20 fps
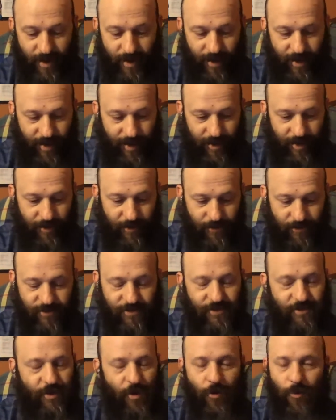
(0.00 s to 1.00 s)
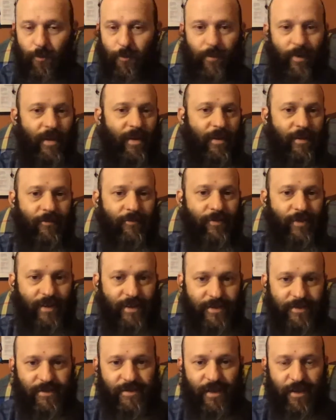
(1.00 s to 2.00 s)
And there's so many of
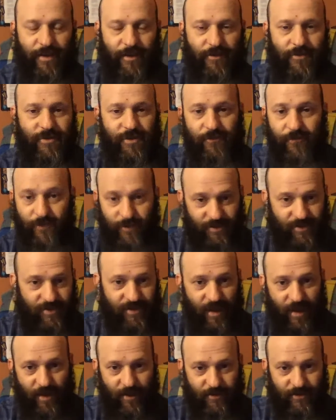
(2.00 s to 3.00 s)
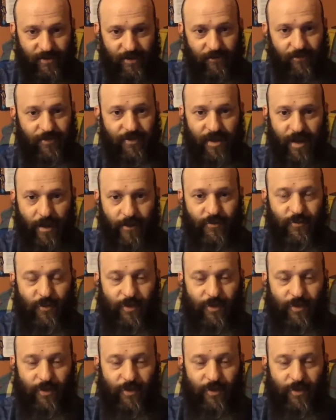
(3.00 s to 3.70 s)
these, and there's different styles and different types.